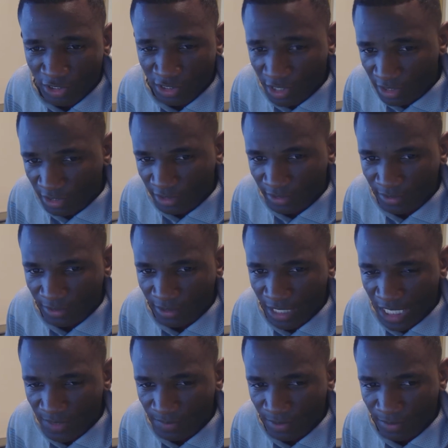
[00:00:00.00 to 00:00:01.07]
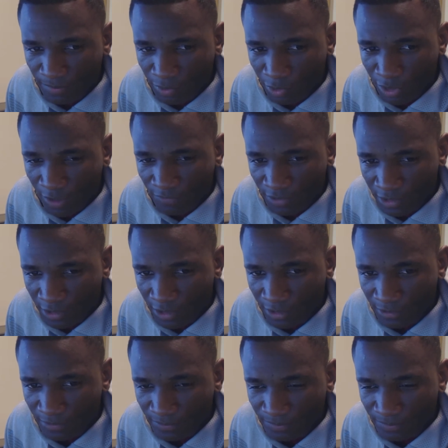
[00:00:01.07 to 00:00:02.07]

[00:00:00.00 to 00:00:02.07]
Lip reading: Sonnen has been pulled off the card.